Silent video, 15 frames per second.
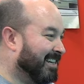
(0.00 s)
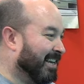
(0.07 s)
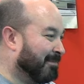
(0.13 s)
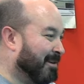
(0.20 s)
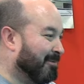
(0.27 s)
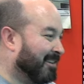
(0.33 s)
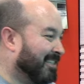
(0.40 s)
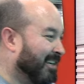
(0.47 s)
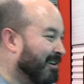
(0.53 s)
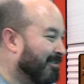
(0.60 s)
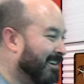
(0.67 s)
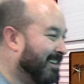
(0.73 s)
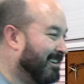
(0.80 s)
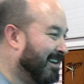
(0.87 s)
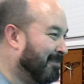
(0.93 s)
tell me what's
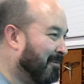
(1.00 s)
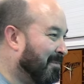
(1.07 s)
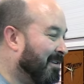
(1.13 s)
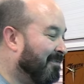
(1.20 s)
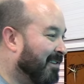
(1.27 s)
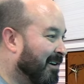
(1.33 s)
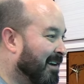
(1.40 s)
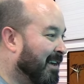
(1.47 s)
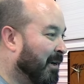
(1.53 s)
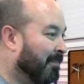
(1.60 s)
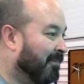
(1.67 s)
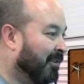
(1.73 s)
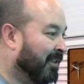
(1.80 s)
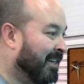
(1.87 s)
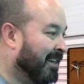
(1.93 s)
going on would be very helpful